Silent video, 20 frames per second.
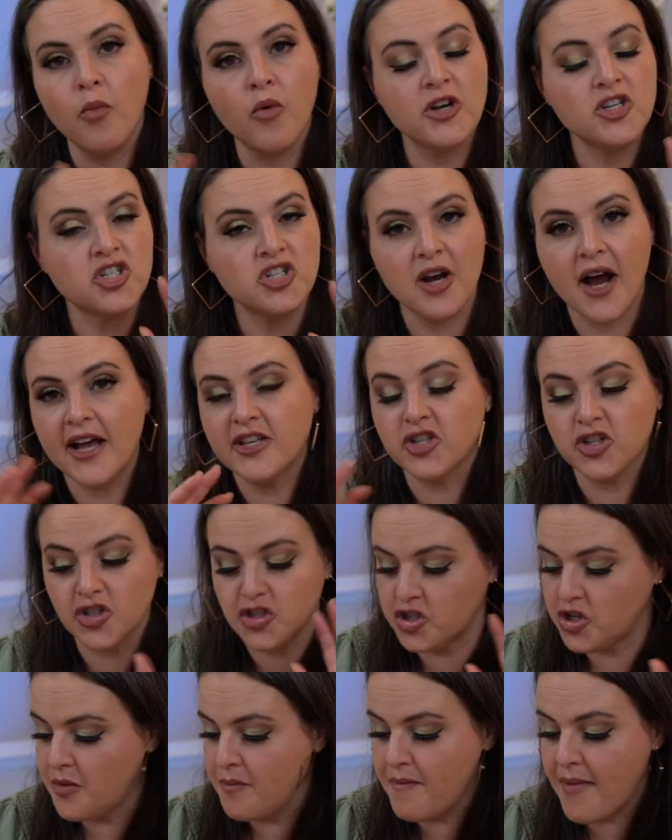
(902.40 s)

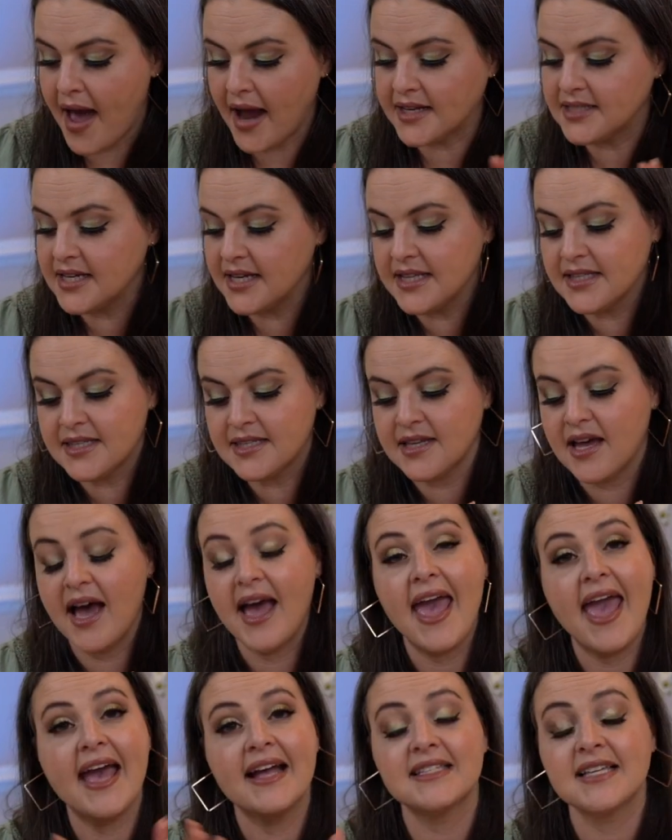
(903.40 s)
moisturizers, humectants,
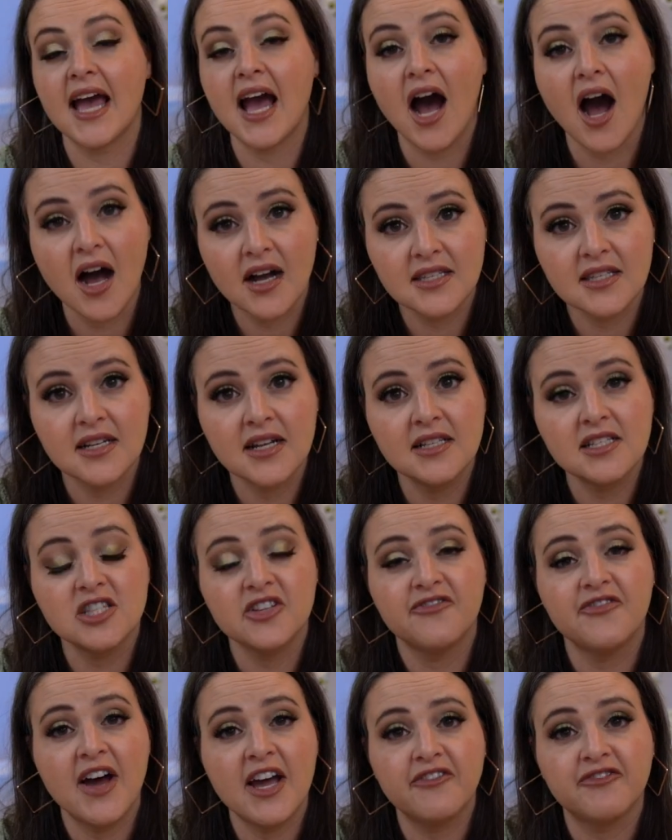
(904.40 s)
antioxidants
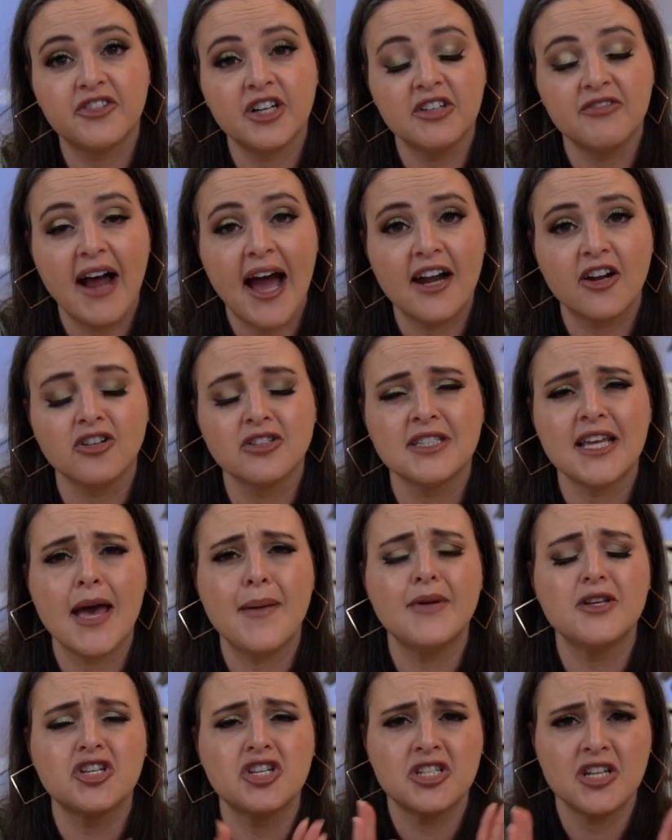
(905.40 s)
to fight free radical
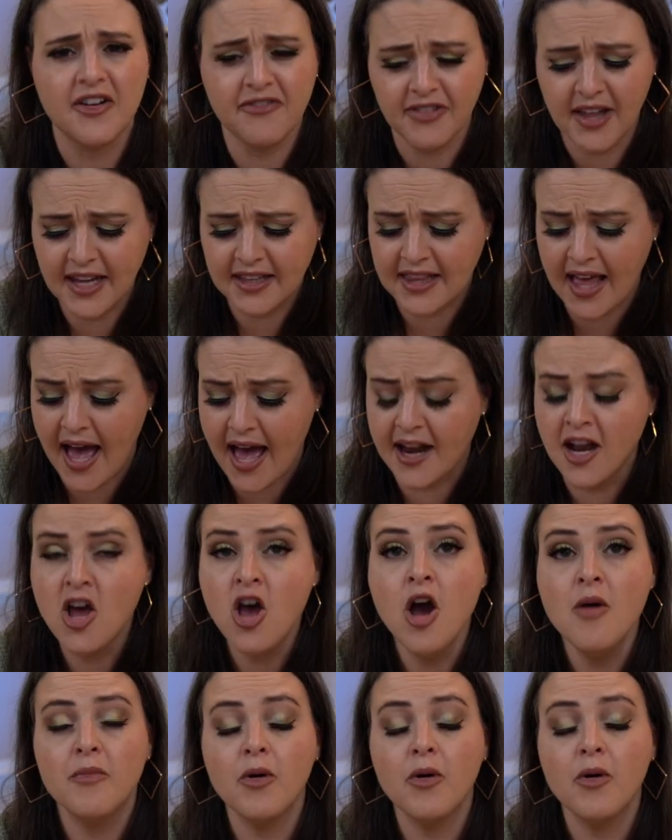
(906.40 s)
damage, stuff like that.